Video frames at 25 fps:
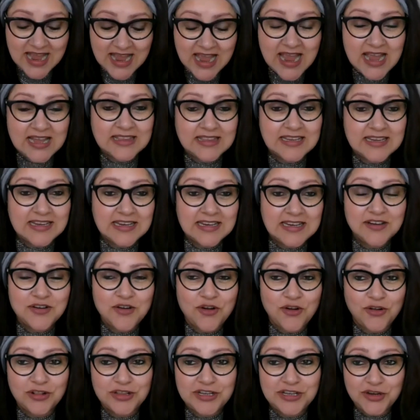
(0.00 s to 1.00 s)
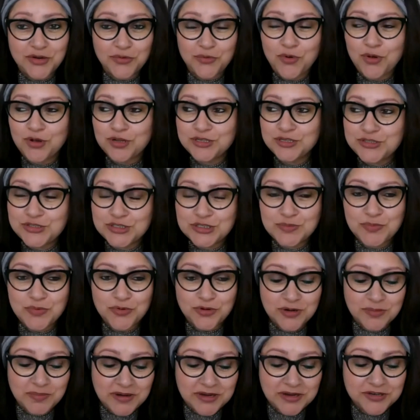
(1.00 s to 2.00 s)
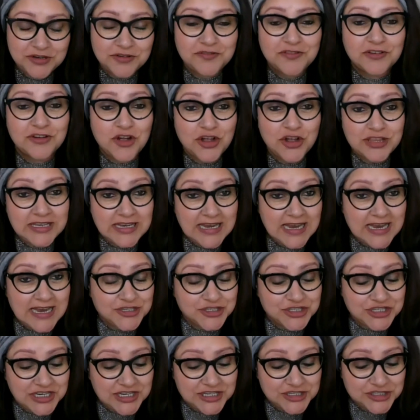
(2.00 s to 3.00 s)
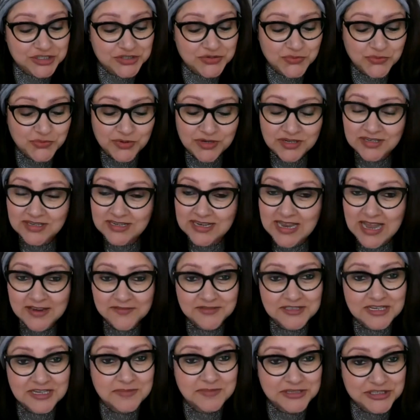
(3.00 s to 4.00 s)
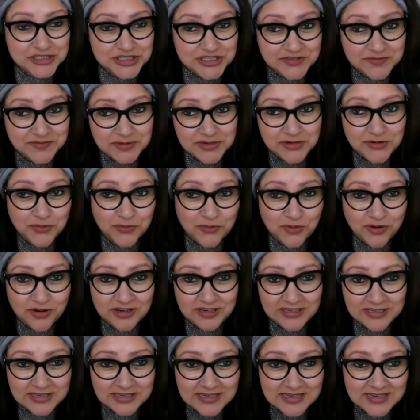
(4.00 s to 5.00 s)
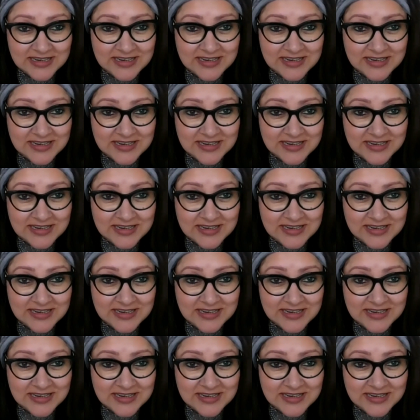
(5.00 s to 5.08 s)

I think in all the awards you spoke about, you forgot the EducationWorld Lifetime Achievement Award,